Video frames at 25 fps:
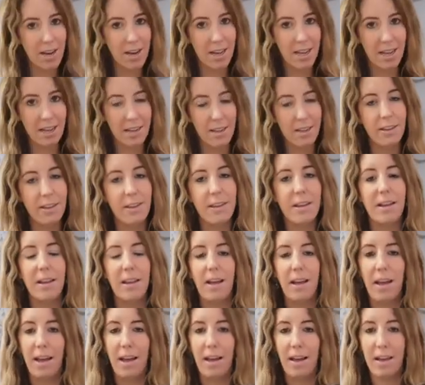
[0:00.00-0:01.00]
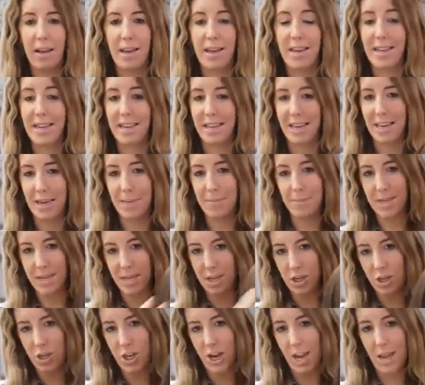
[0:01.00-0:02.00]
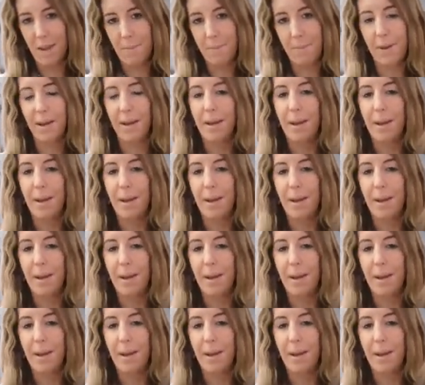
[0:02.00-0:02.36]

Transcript: it, it keeps its shape,